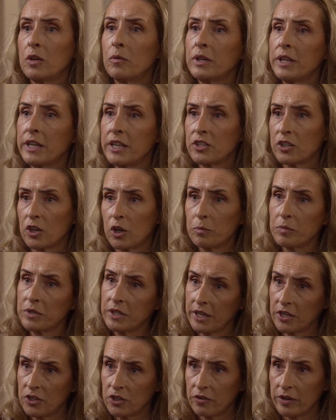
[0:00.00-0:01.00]
will need to
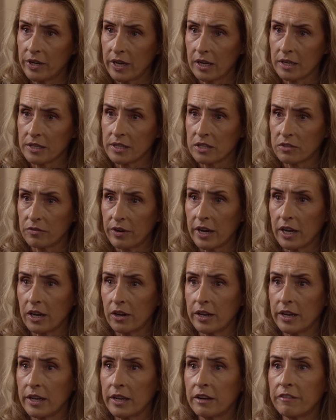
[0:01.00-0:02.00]
update your analysis
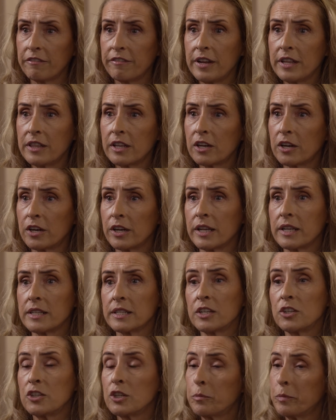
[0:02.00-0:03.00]
regularly and feed the learnings
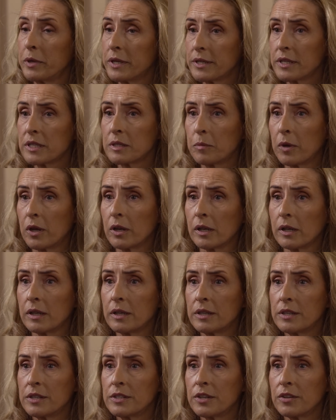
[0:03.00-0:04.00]
into your business model
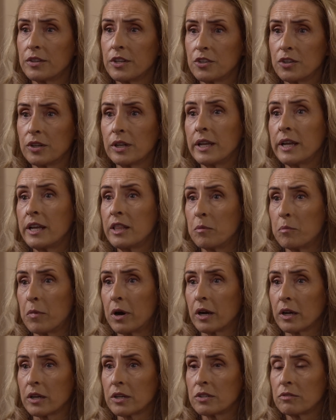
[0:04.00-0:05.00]
so that you lead the
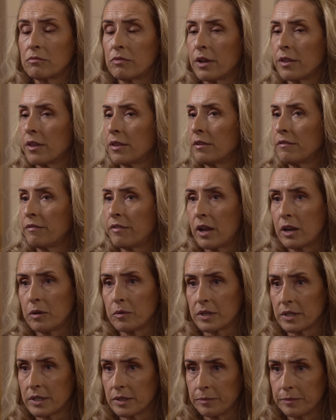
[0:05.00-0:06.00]
market rather than follow
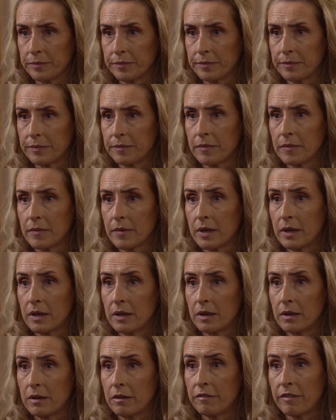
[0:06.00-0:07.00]
it.
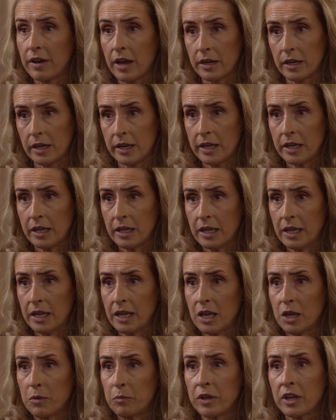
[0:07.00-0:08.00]
Finally,
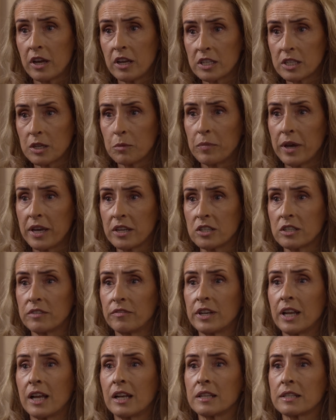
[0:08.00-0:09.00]
because competitive
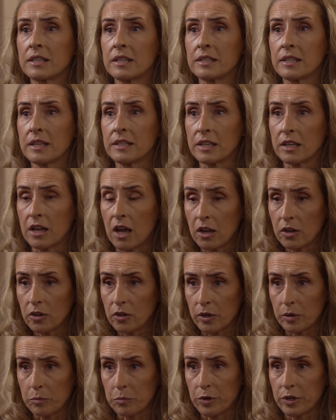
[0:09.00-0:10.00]
analysis is an
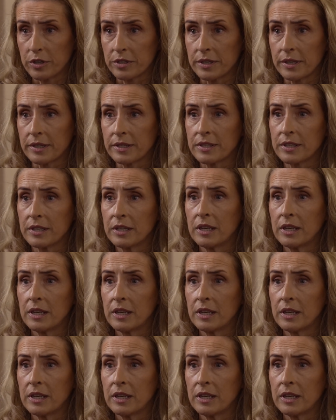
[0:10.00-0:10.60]
ongoing process,